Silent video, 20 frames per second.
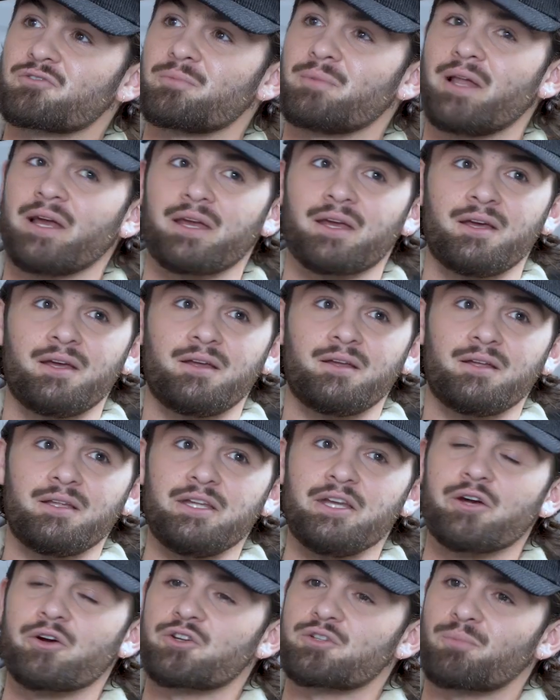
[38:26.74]
from like
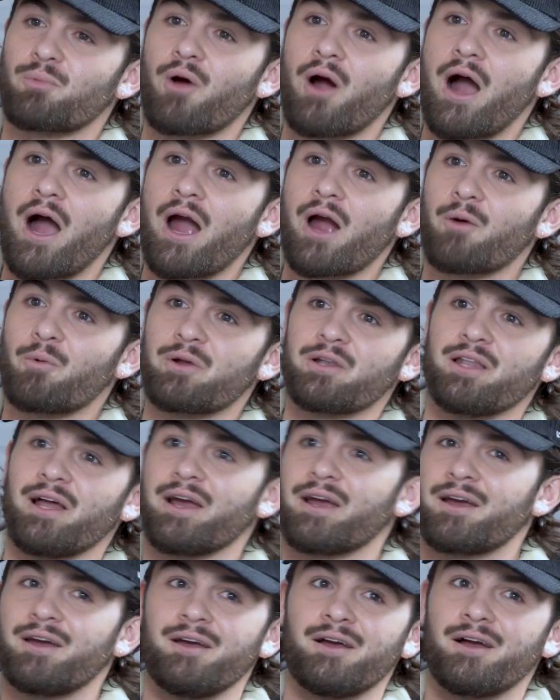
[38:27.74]
years prior when
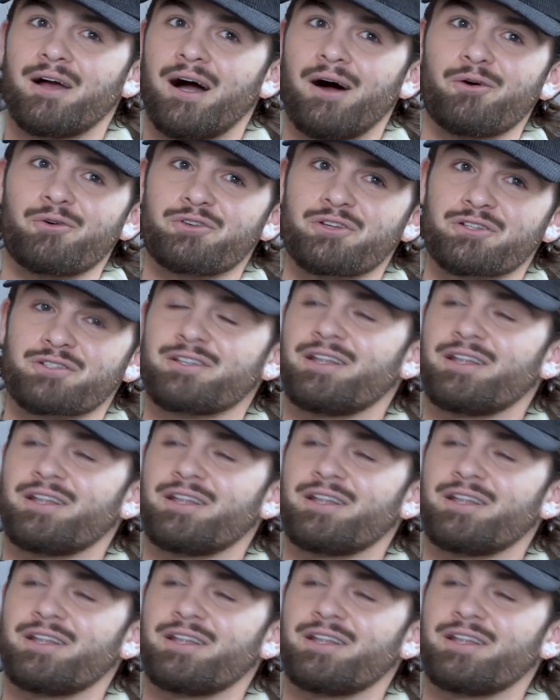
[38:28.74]
like I was just